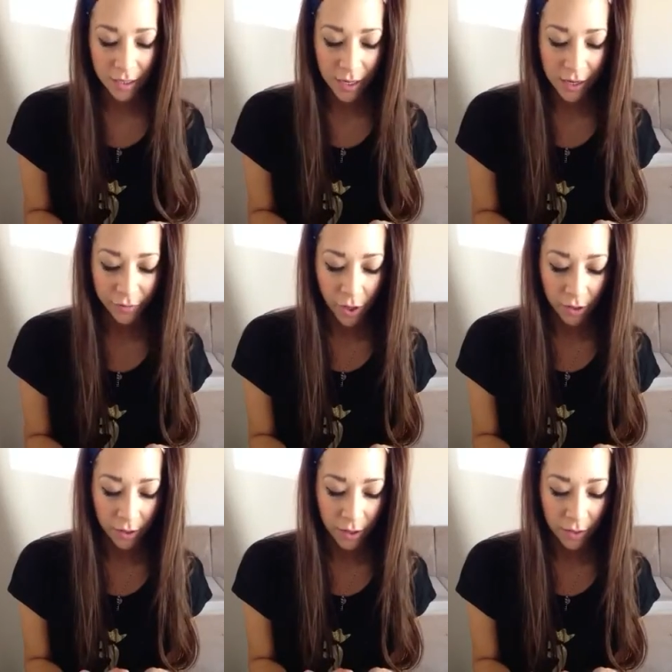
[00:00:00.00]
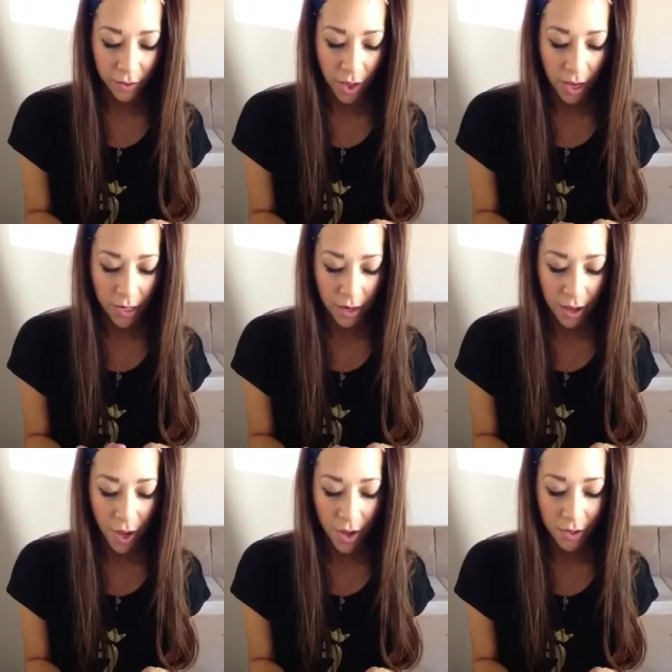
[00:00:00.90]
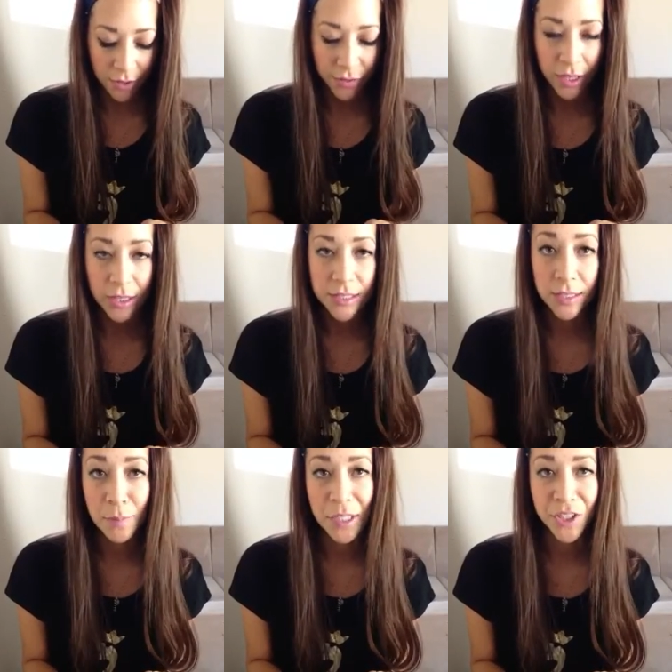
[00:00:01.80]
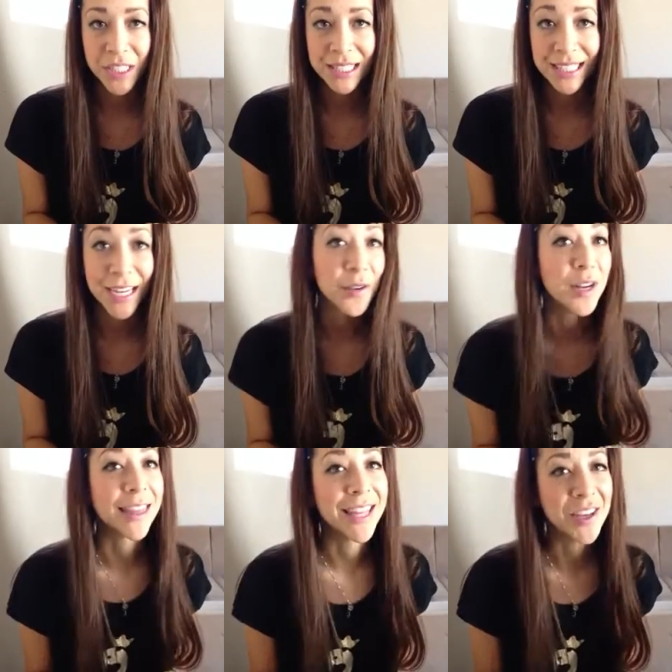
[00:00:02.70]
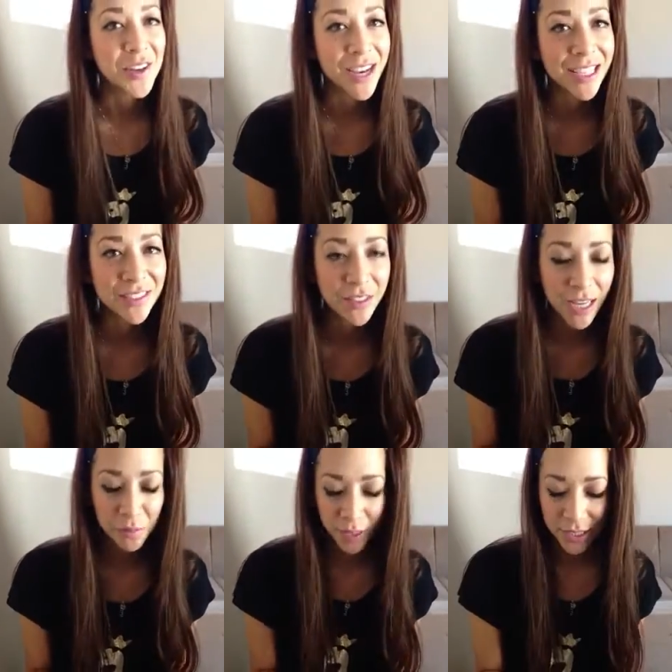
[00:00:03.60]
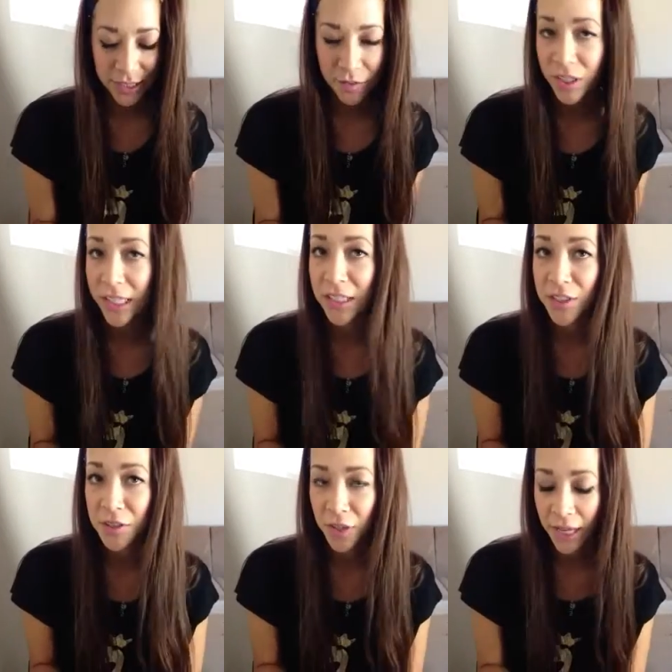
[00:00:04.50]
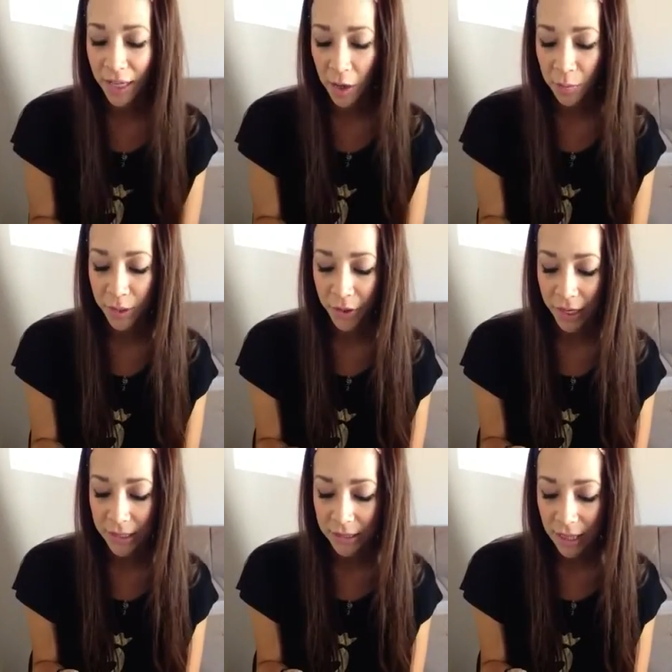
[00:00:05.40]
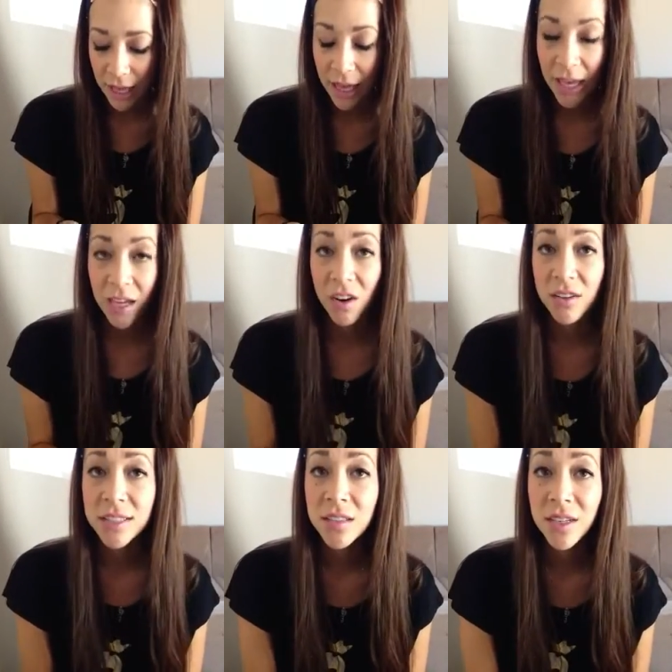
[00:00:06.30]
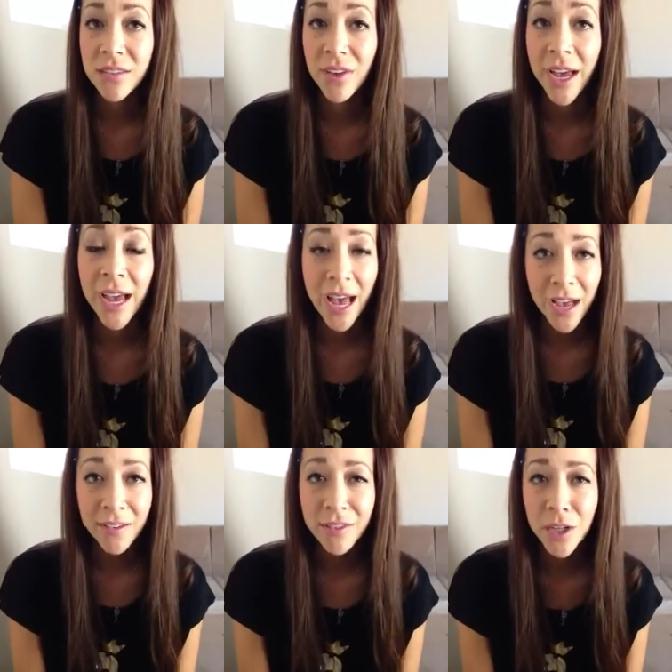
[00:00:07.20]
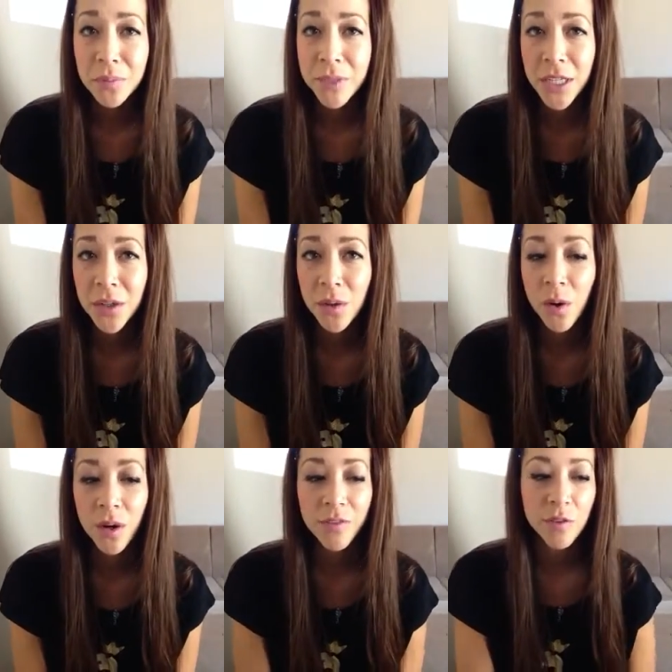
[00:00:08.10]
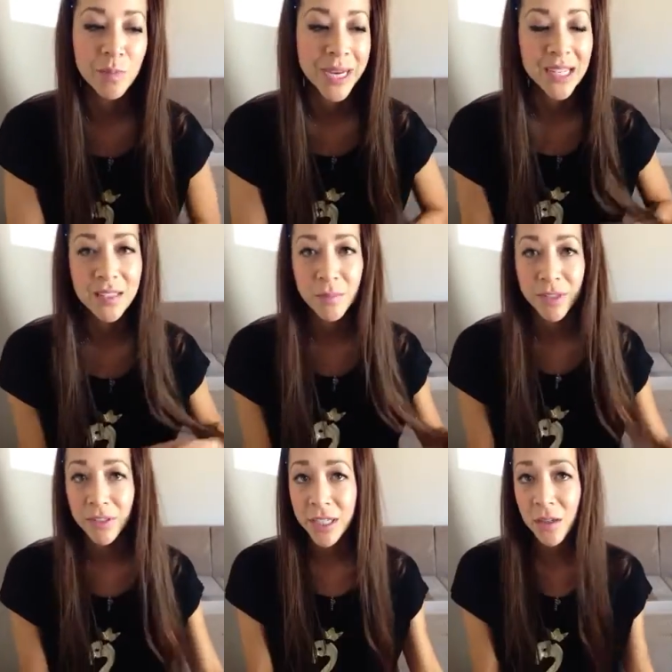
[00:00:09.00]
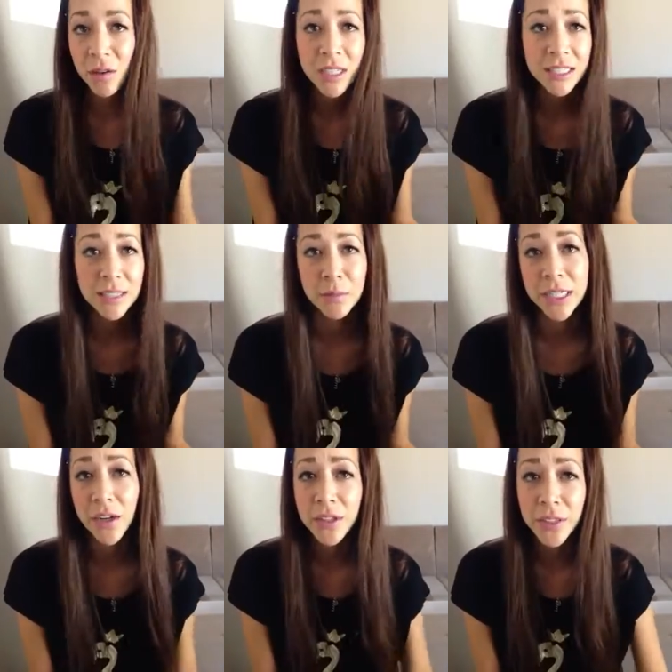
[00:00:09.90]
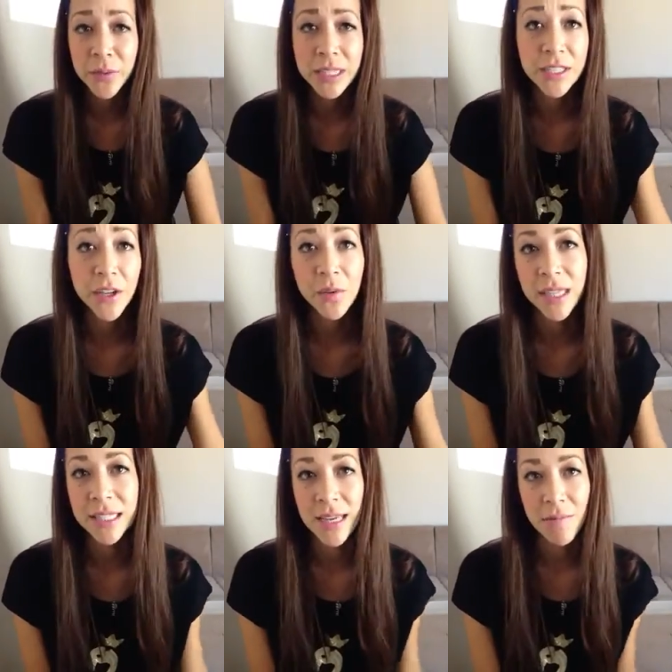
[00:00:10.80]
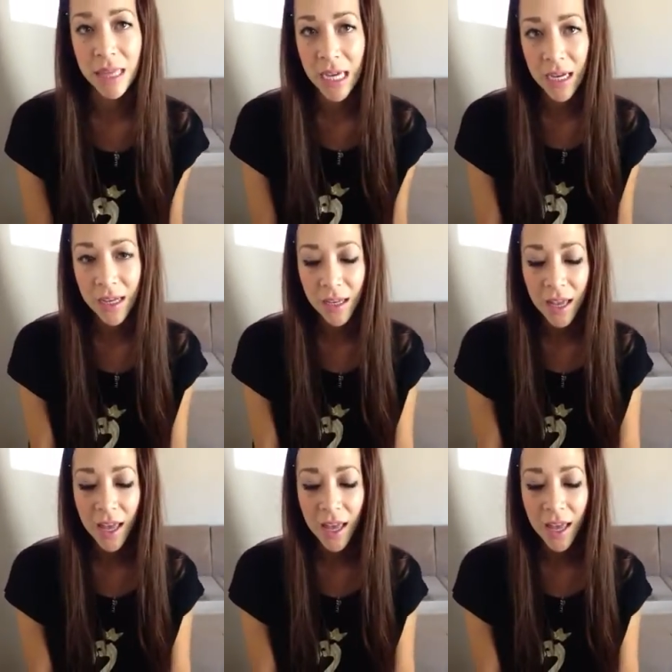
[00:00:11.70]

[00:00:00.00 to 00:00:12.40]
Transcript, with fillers: I've gotten a lot of submissions, and I want to thank you guys for that because I really do like helping you guys. And also, if I have helped you, or if you've passed my video on to somebody else who was dealing with the same thing